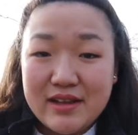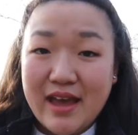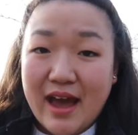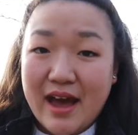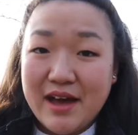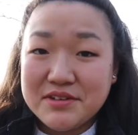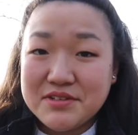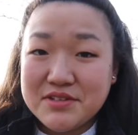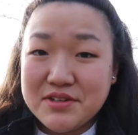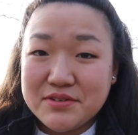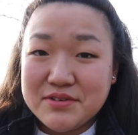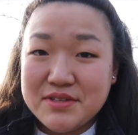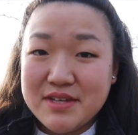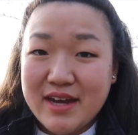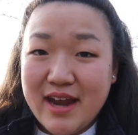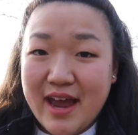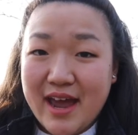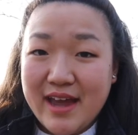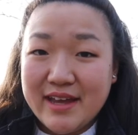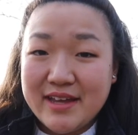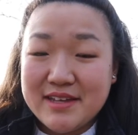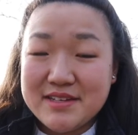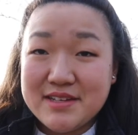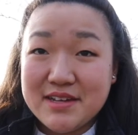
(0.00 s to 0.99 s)
Yeah, so
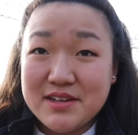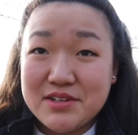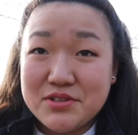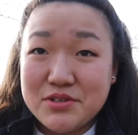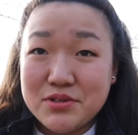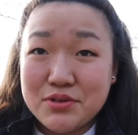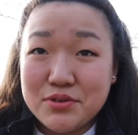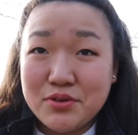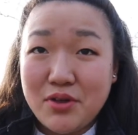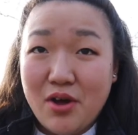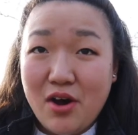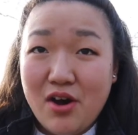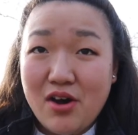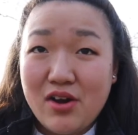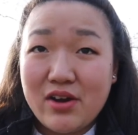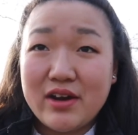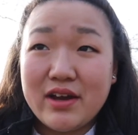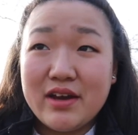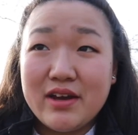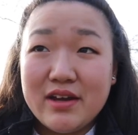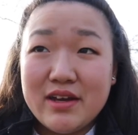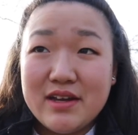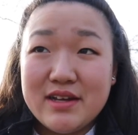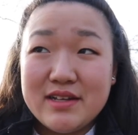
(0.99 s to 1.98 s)
today is a too
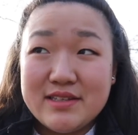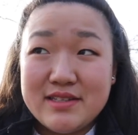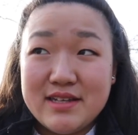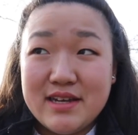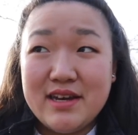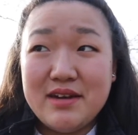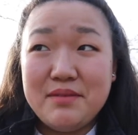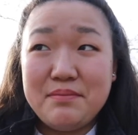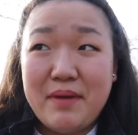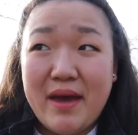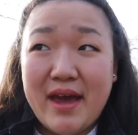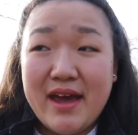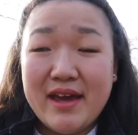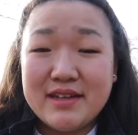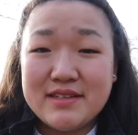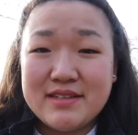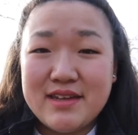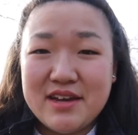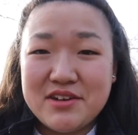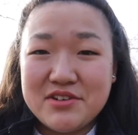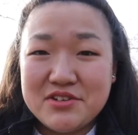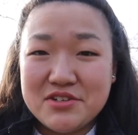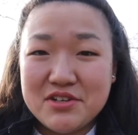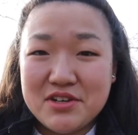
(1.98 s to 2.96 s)
long, didn't pay
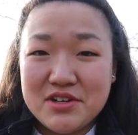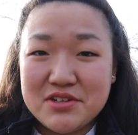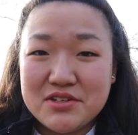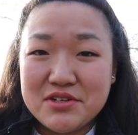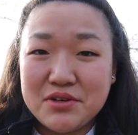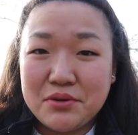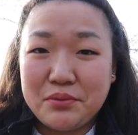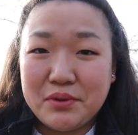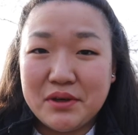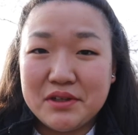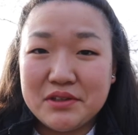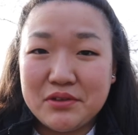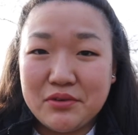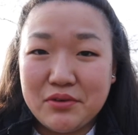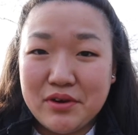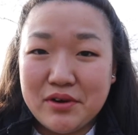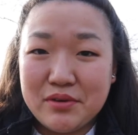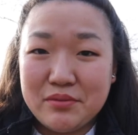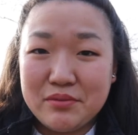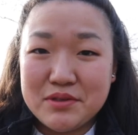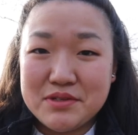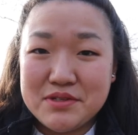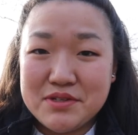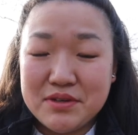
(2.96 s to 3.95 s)
attention to what
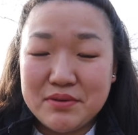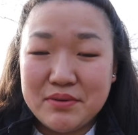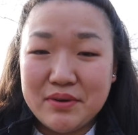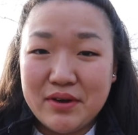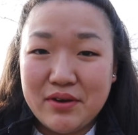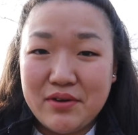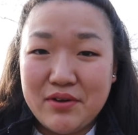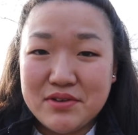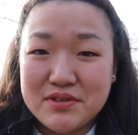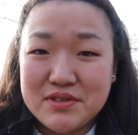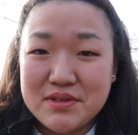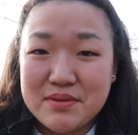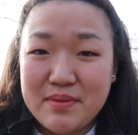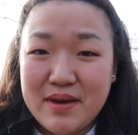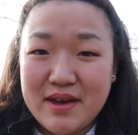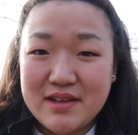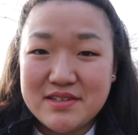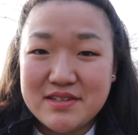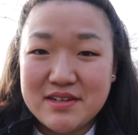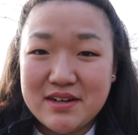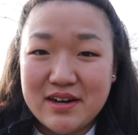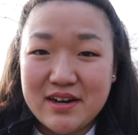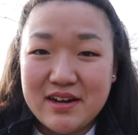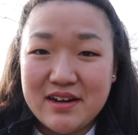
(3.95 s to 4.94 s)
Lauren was doing all
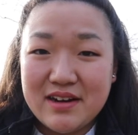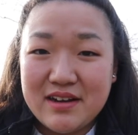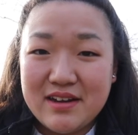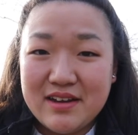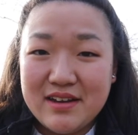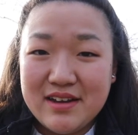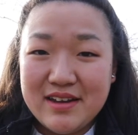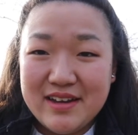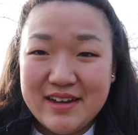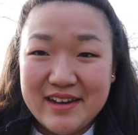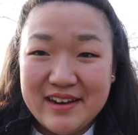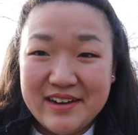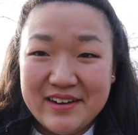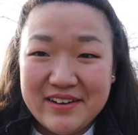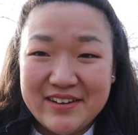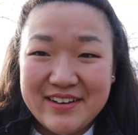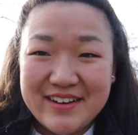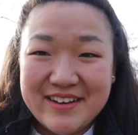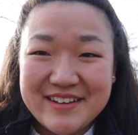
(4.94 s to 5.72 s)
semester. Here it